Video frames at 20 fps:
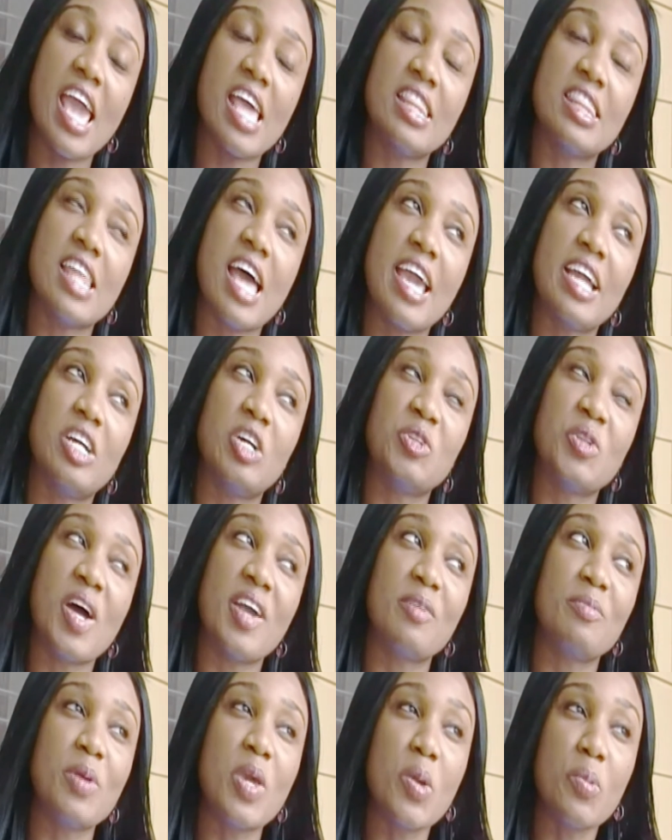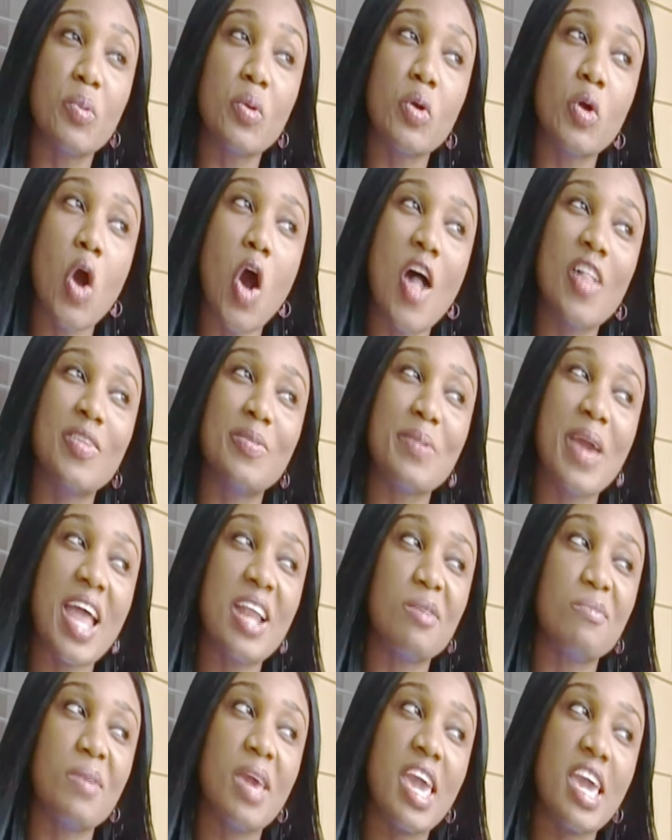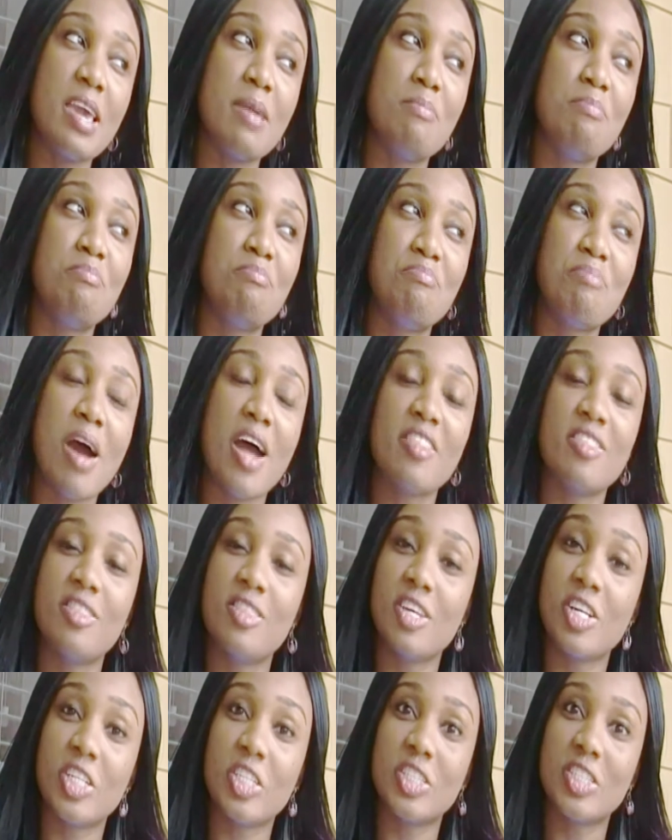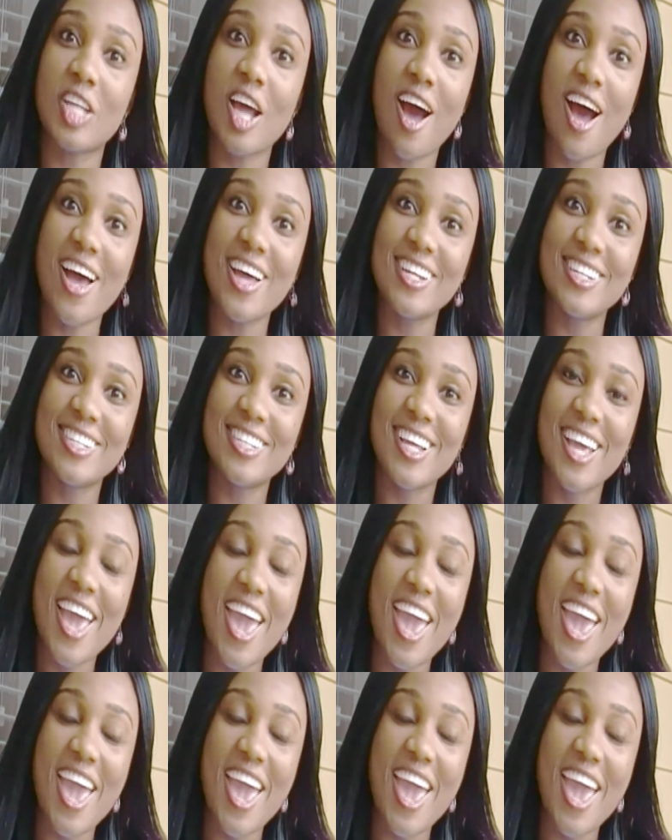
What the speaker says: and like a lot of people call them anime, but they're not.